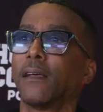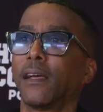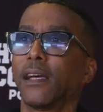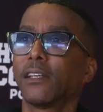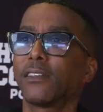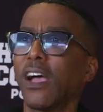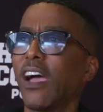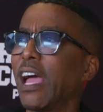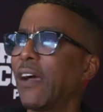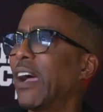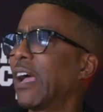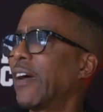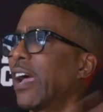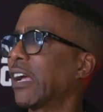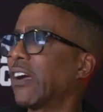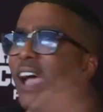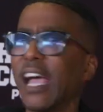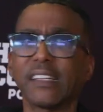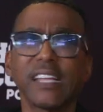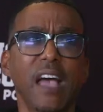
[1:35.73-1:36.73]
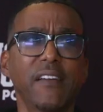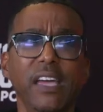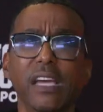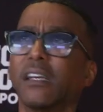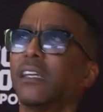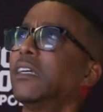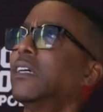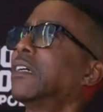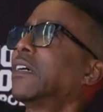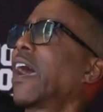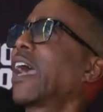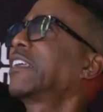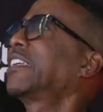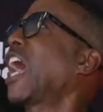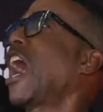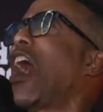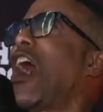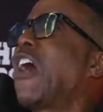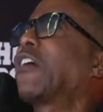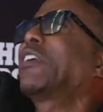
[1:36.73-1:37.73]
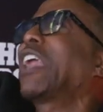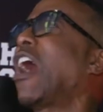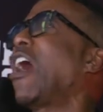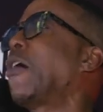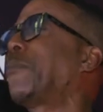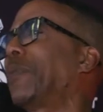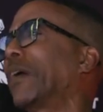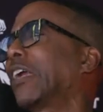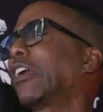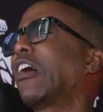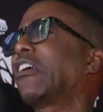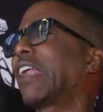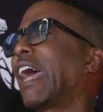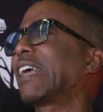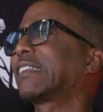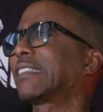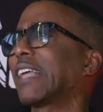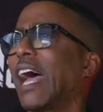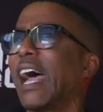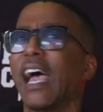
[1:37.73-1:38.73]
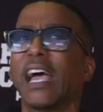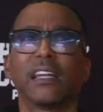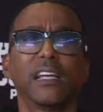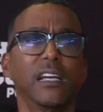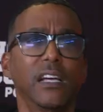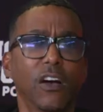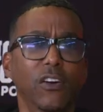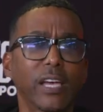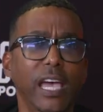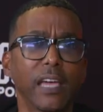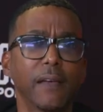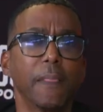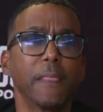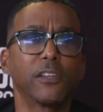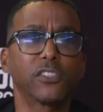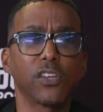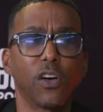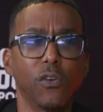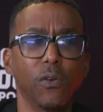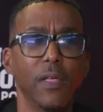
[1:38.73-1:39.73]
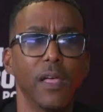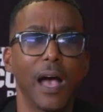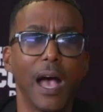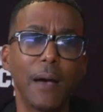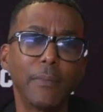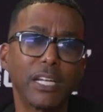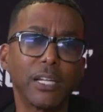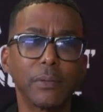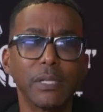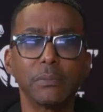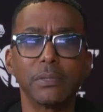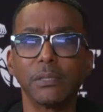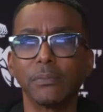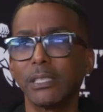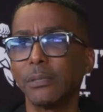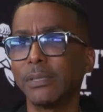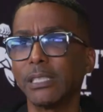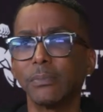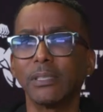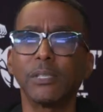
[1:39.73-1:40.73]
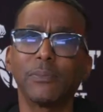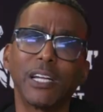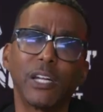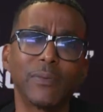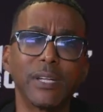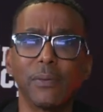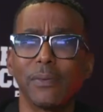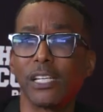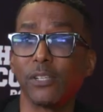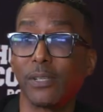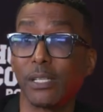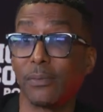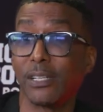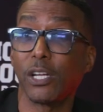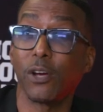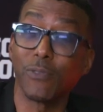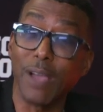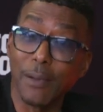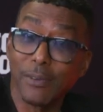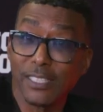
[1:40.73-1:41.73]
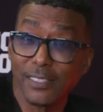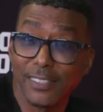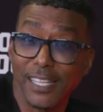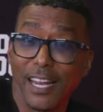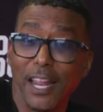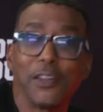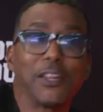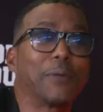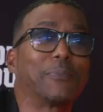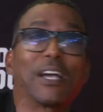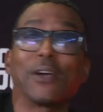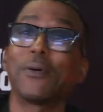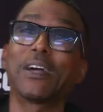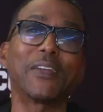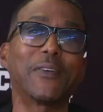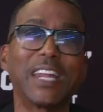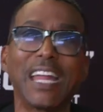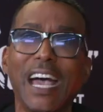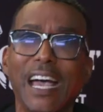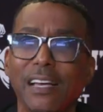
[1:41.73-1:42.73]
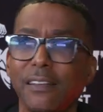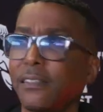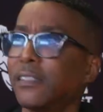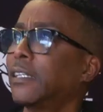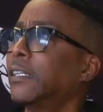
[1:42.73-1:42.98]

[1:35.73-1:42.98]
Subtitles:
He's like, all right, go ahead, tell me. All right, no, put it on that side. Okay, so I'm going to say that.